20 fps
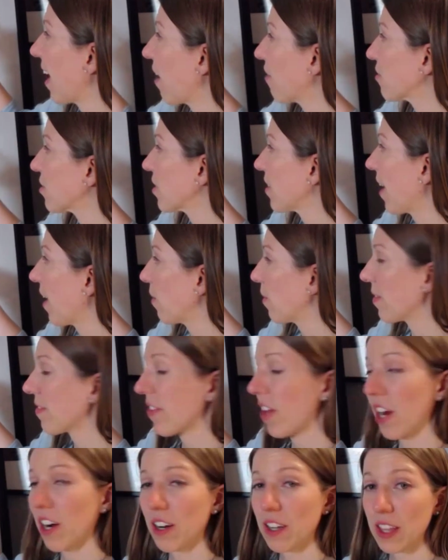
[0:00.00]
after that, we've
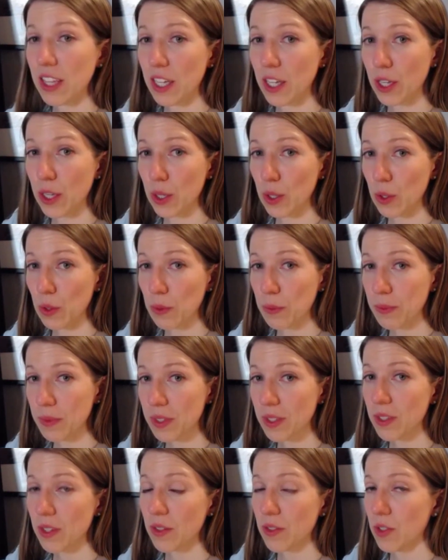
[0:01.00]
got our
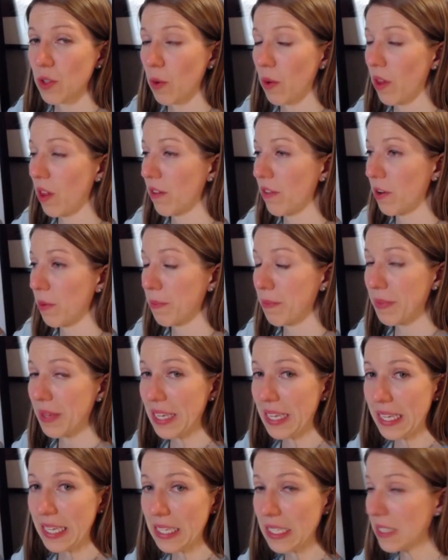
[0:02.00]
legumes, so all of our
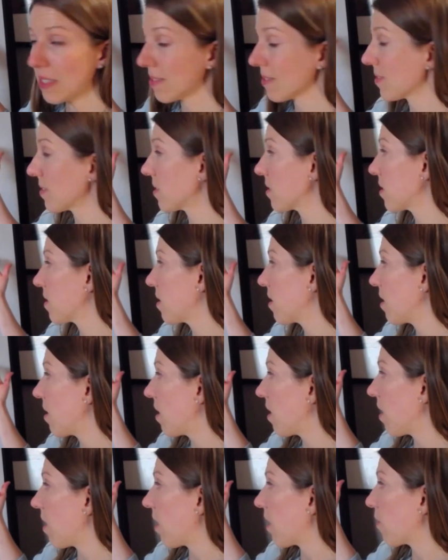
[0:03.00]
beans.
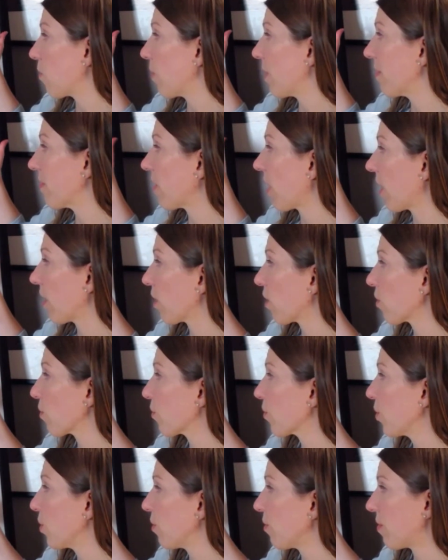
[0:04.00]
We've got our
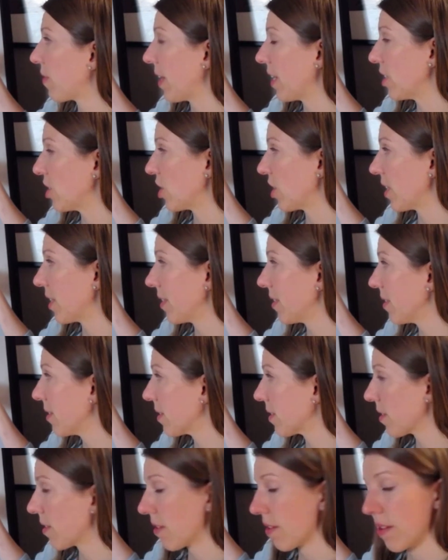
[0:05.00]
root veggies,
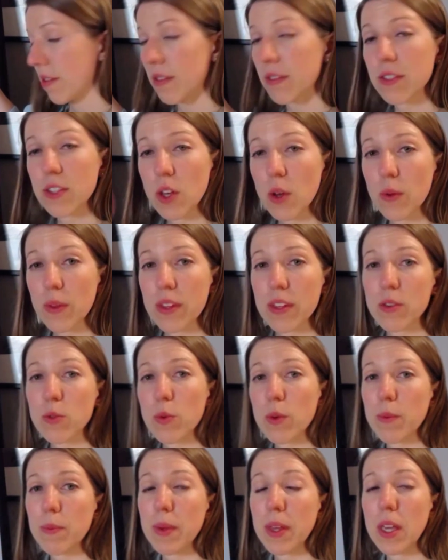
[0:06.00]
so this
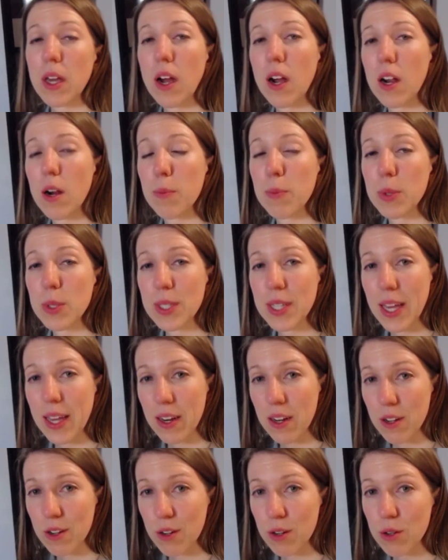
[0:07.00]
would be our
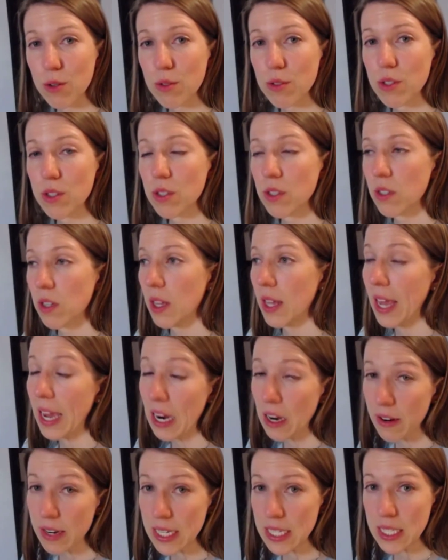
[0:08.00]
potatoes,
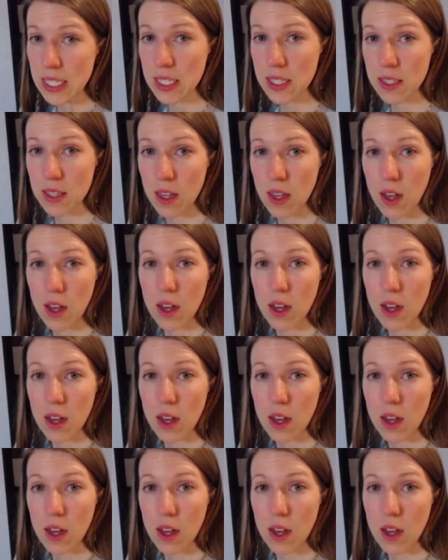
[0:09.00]
carrots,